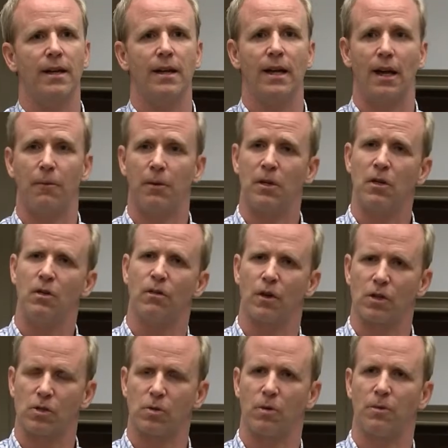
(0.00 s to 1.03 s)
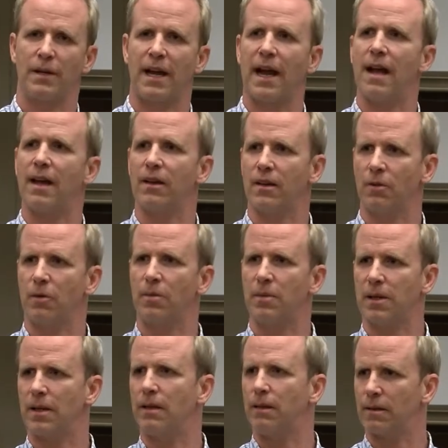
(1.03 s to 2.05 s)
And we knew virtual reality would
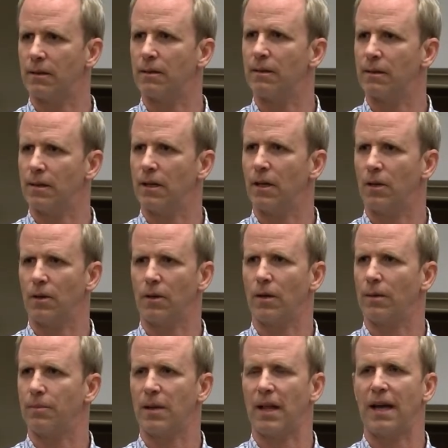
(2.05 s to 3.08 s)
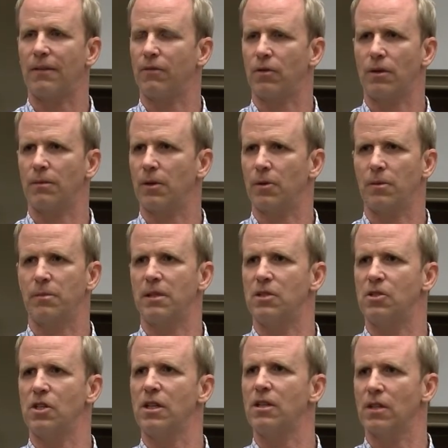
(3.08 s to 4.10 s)
be, you know, a platform that would be
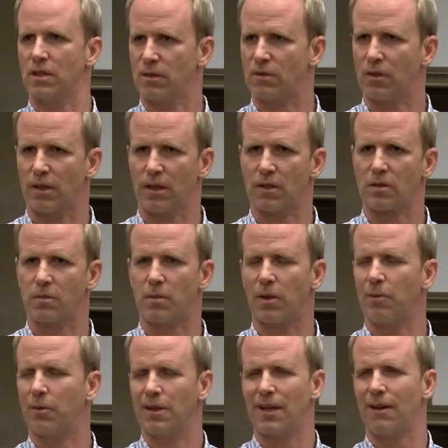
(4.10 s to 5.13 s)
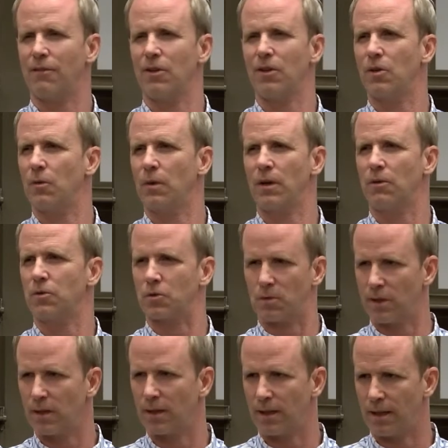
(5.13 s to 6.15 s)
genius for this, but we never knew when it was
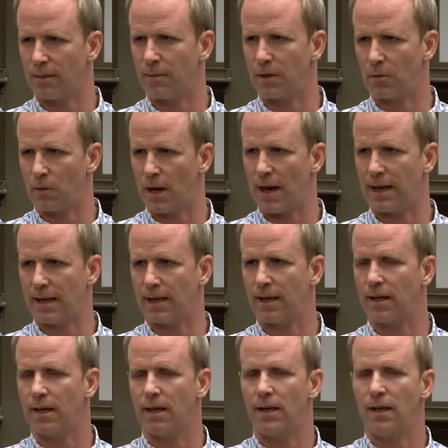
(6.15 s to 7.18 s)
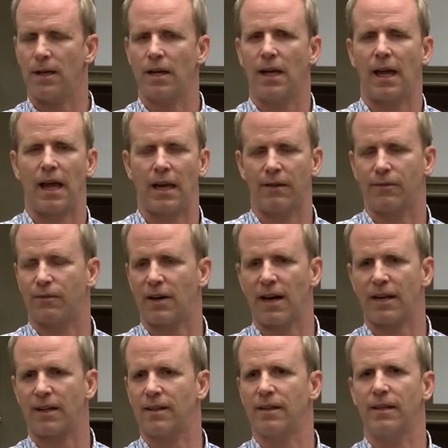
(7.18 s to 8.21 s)
really going to be ready. And
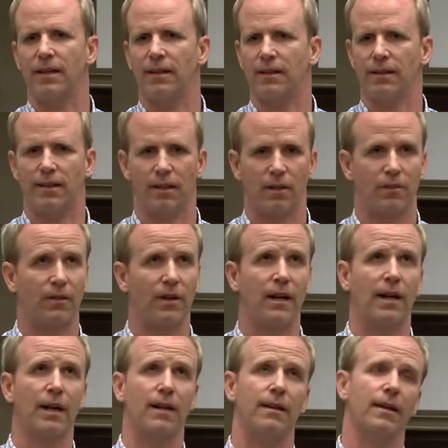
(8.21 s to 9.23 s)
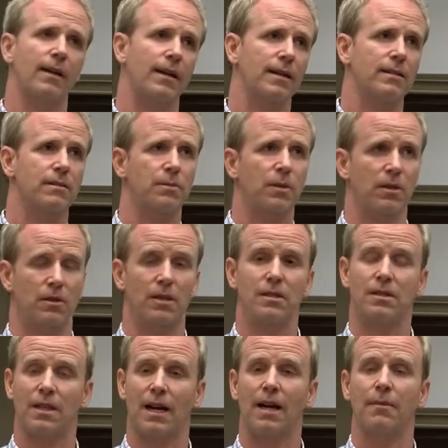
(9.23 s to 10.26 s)
frankly, you know, I guess about this
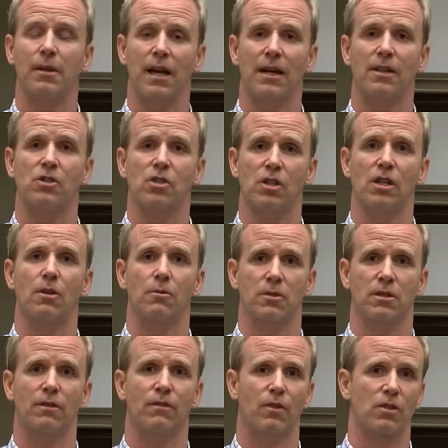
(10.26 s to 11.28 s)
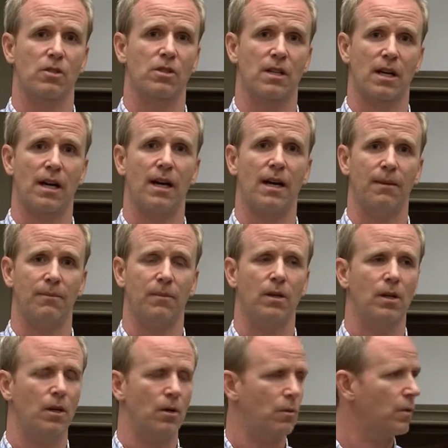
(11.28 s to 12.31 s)
time last year was the first time
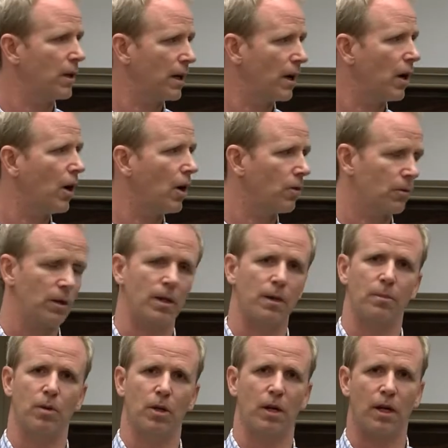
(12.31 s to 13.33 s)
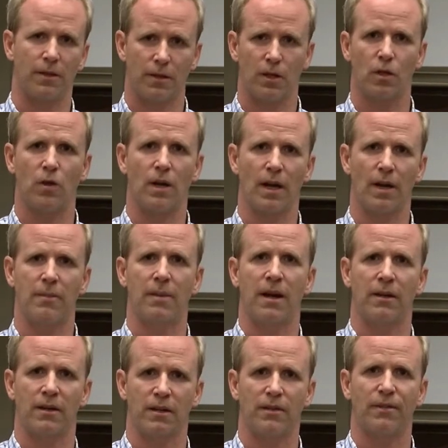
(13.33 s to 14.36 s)
we all really put on the new
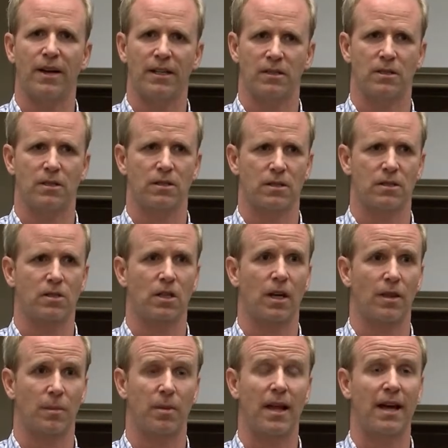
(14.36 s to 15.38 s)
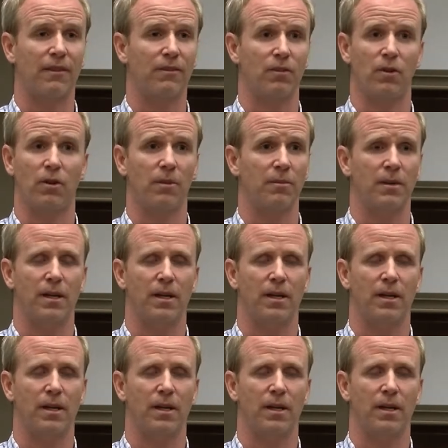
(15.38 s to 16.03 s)
head-mounted devices and saw the platform.